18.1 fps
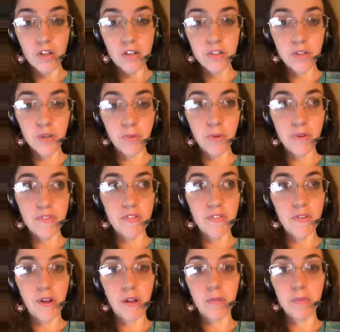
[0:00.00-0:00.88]
So we've
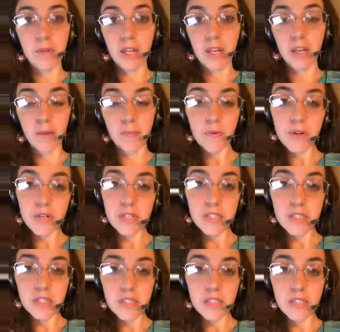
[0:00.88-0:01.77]
developed like a
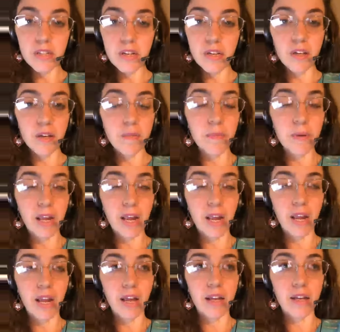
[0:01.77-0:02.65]
point system
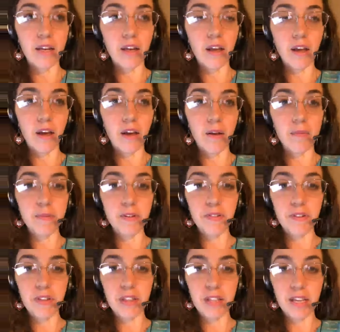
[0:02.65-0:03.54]
and
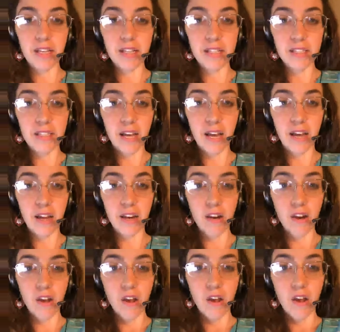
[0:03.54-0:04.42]
different things that
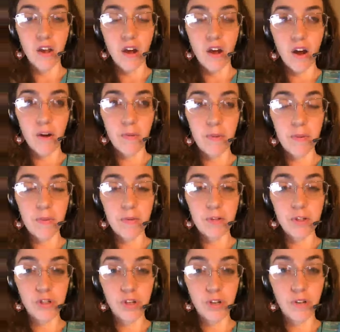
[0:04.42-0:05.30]
our people
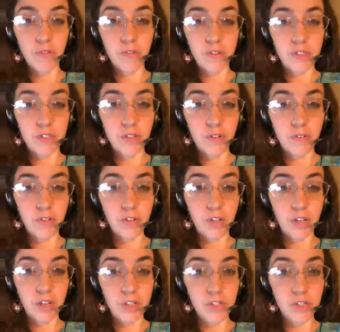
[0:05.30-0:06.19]
shooting for silver
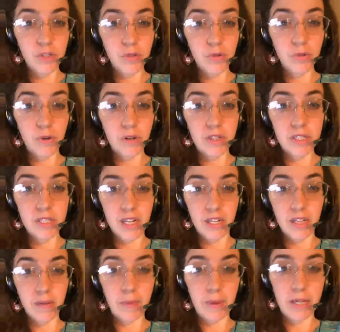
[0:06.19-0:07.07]
can do on a
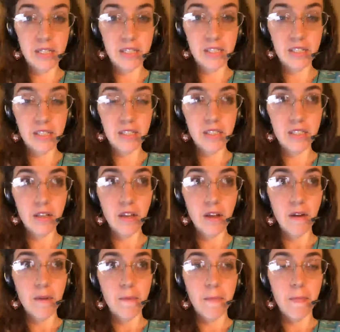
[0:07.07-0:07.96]
daily basis.
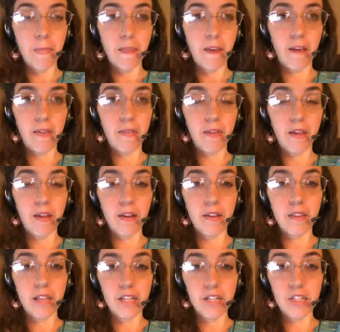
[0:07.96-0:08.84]
And
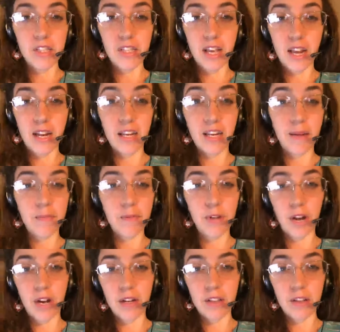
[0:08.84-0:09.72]
then they just kind of keep
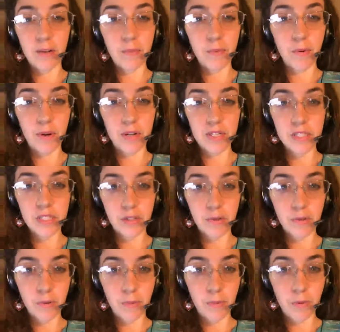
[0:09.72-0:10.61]
track of their points and
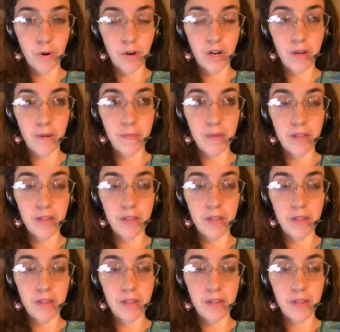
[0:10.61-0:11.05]
they'll report them.